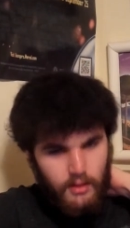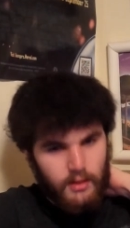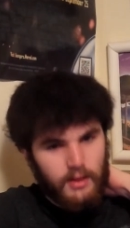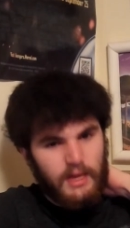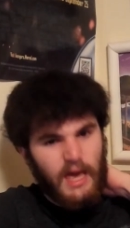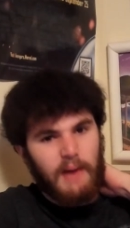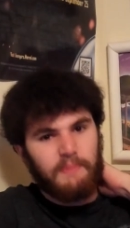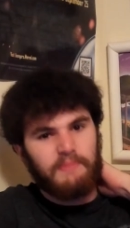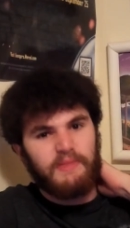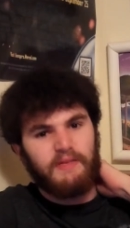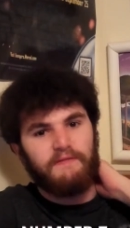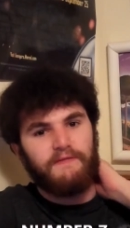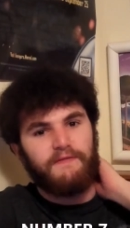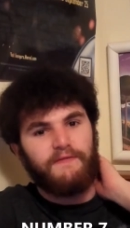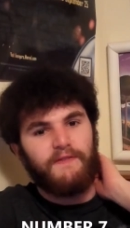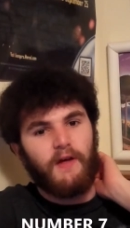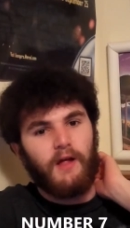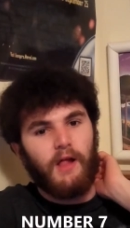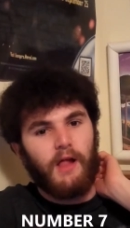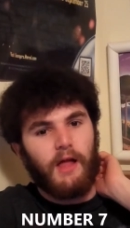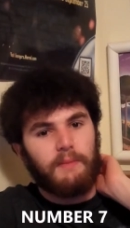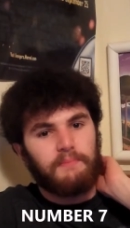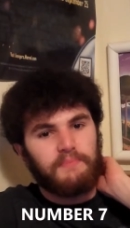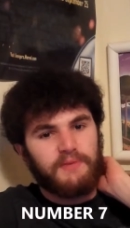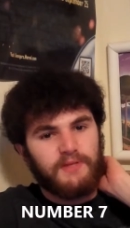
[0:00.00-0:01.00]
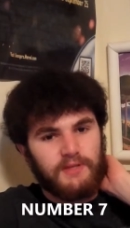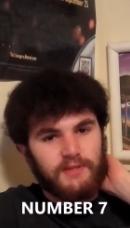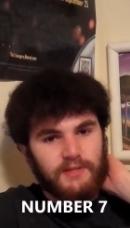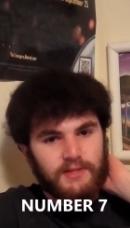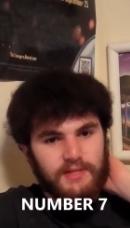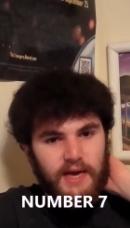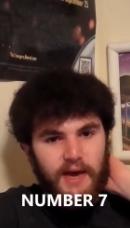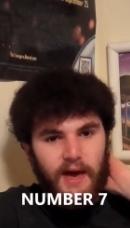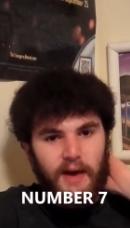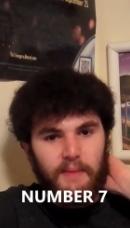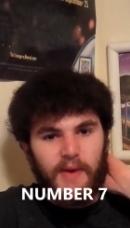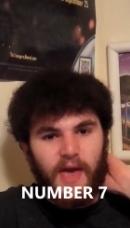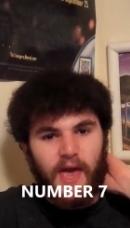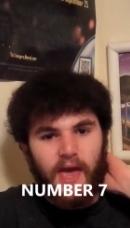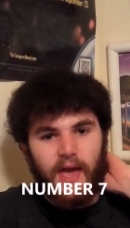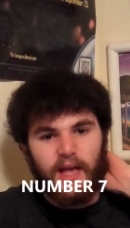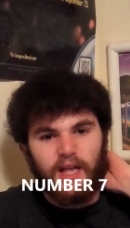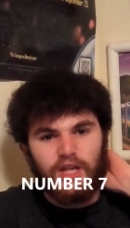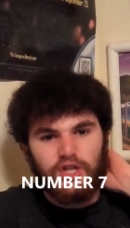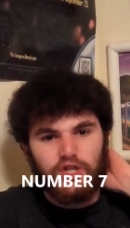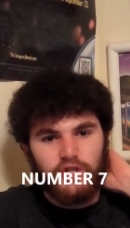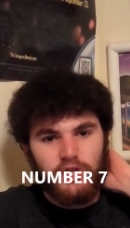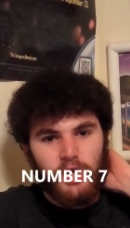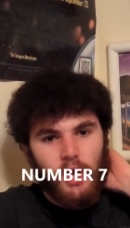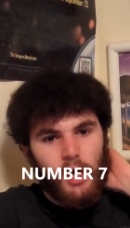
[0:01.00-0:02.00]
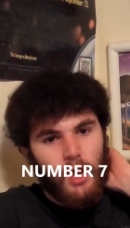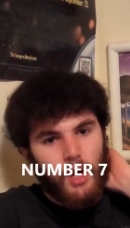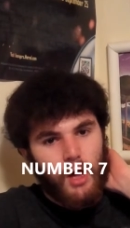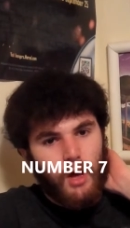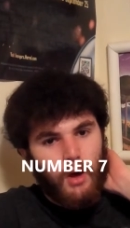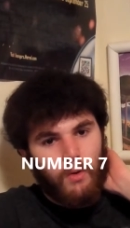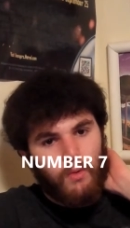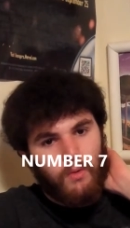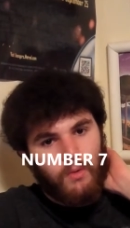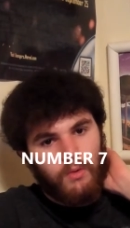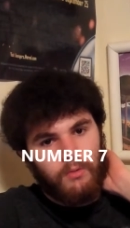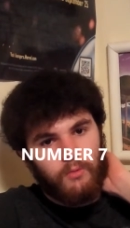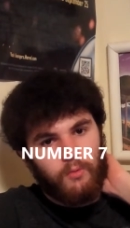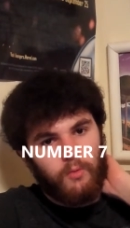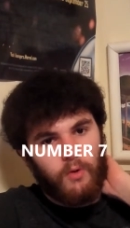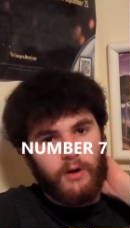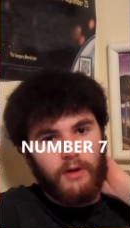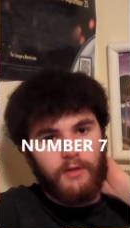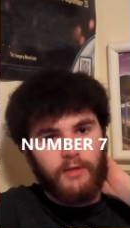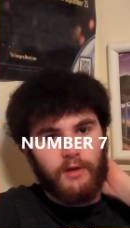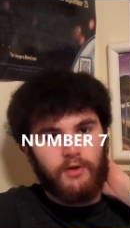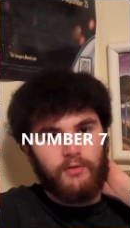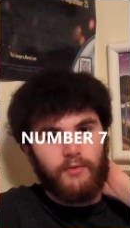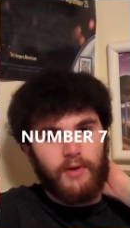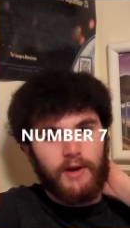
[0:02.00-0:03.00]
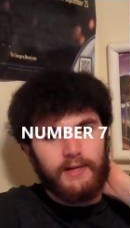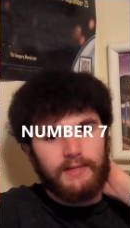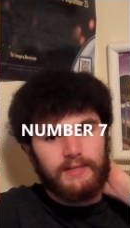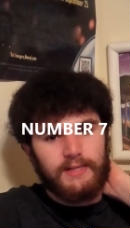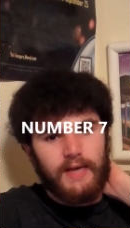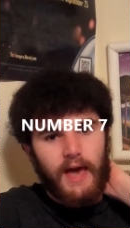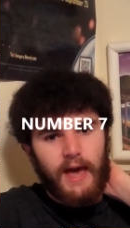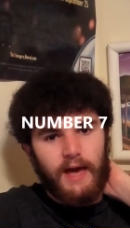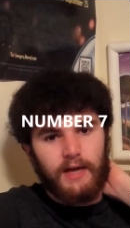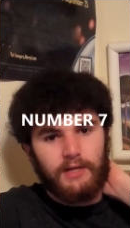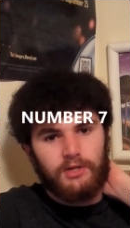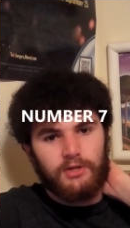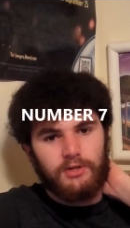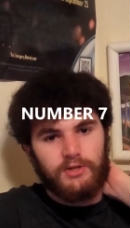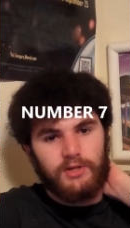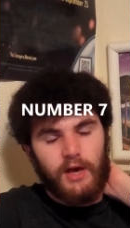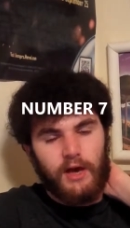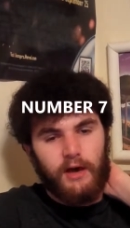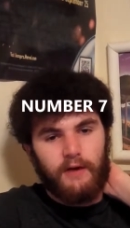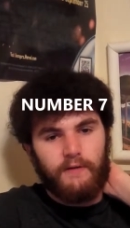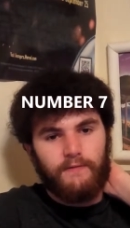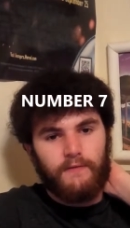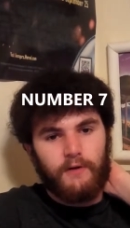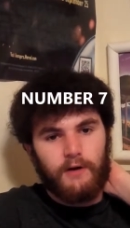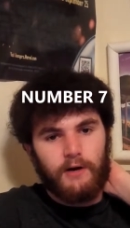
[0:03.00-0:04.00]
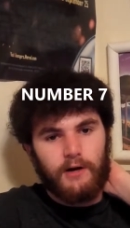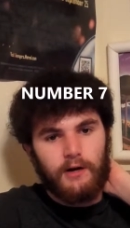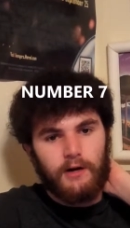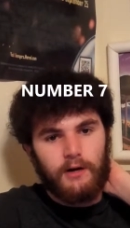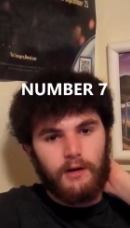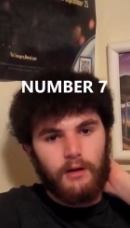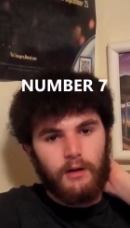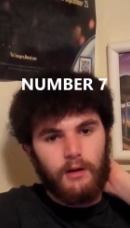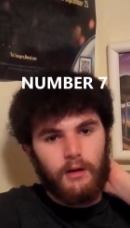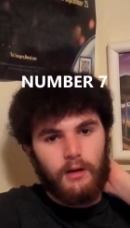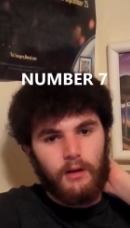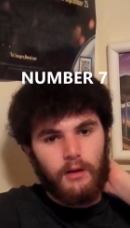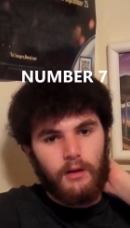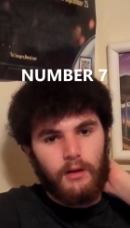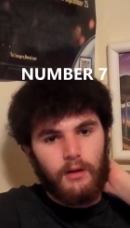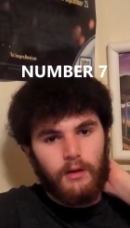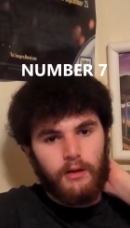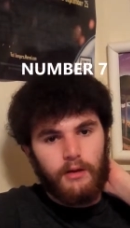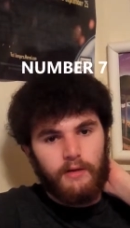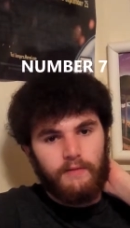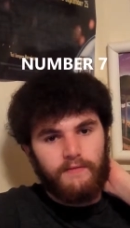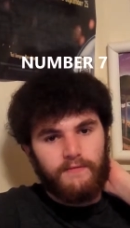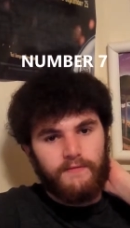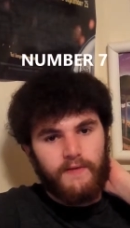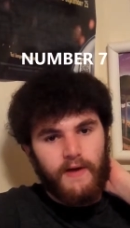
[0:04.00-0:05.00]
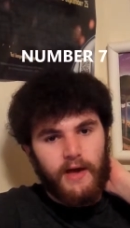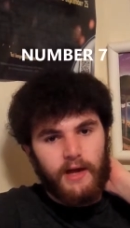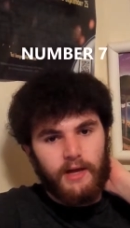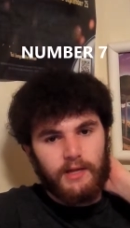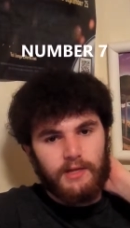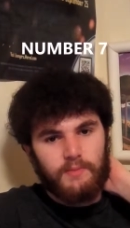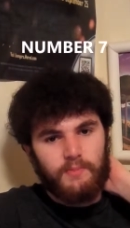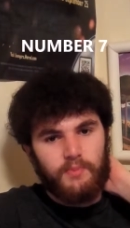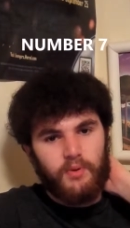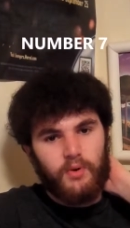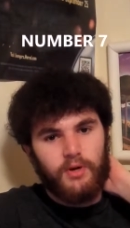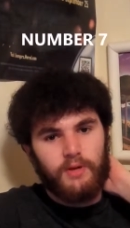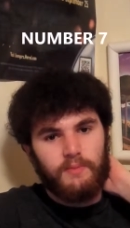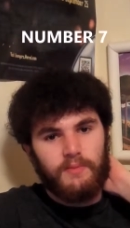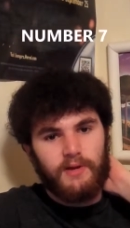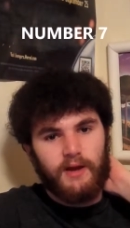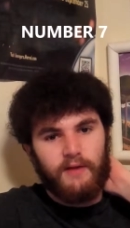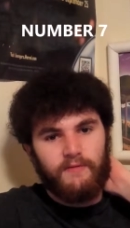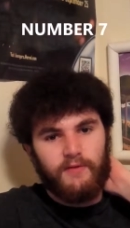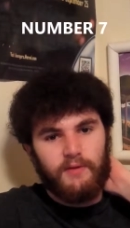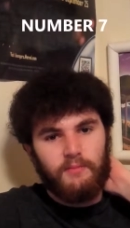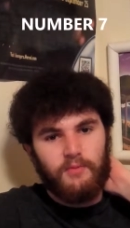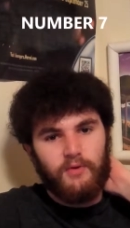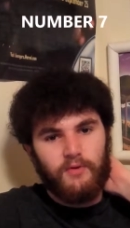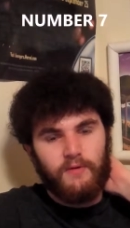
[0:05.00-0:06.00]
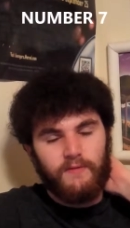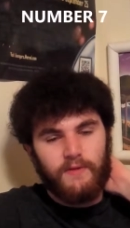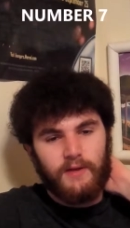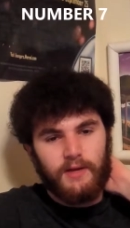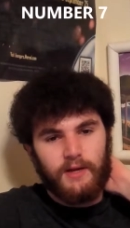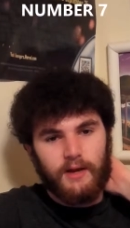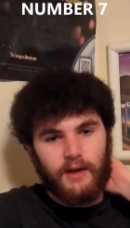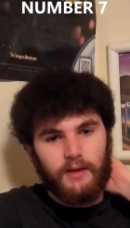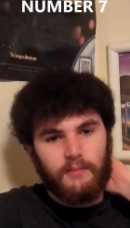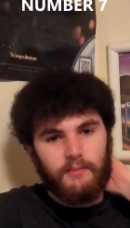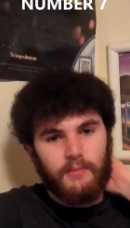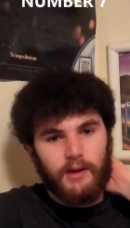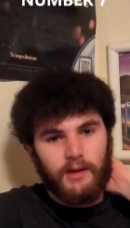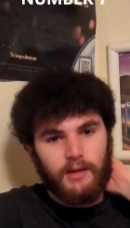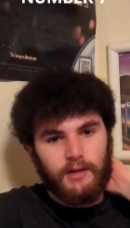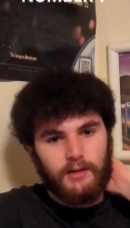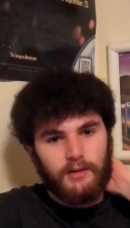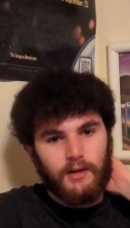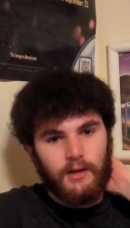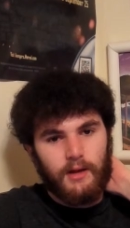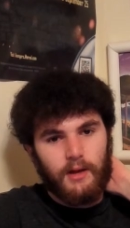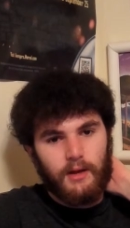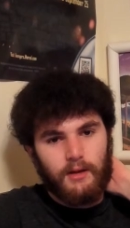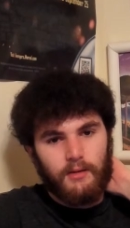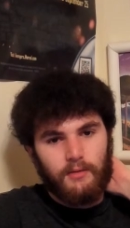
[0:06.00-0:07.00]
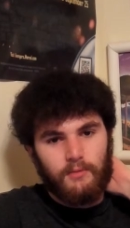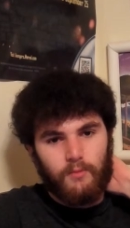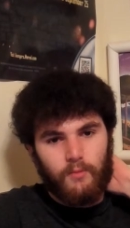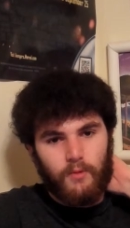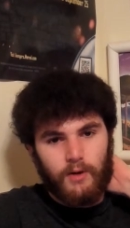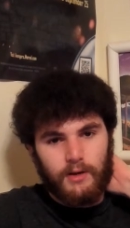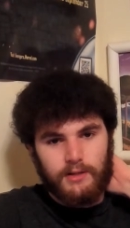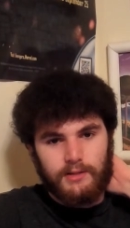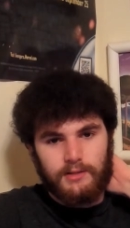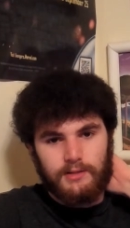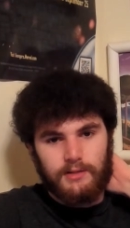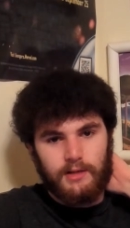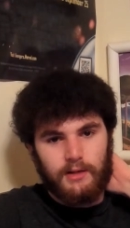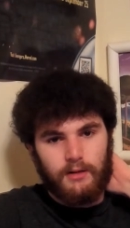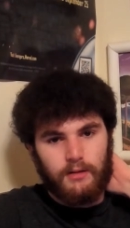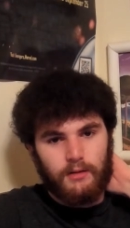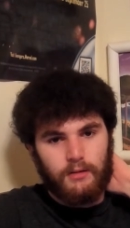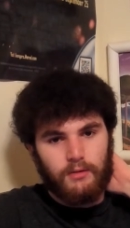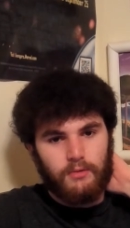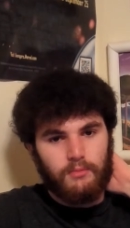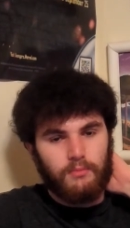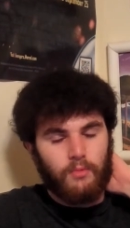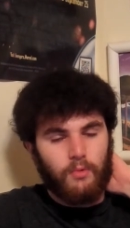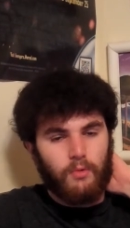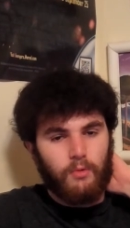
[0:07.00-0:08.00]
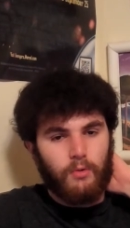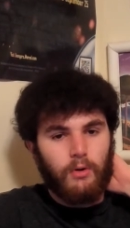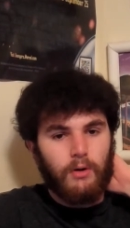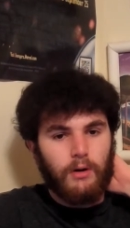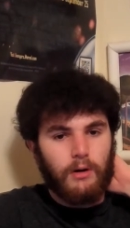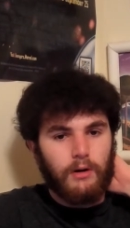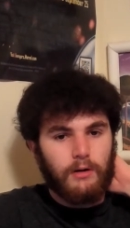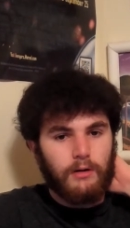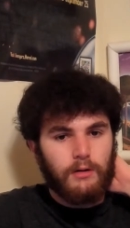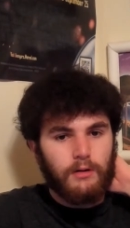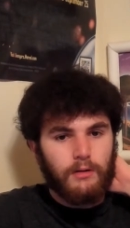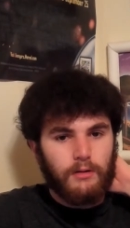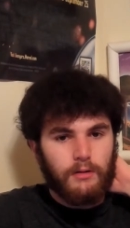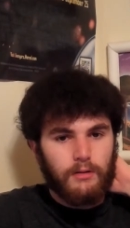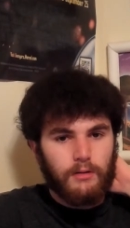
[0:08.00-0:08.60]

Captain Phillips, Tom Hanks, one of the greatest actors ever. In fact, put him in every movie and I might want to see it a little more.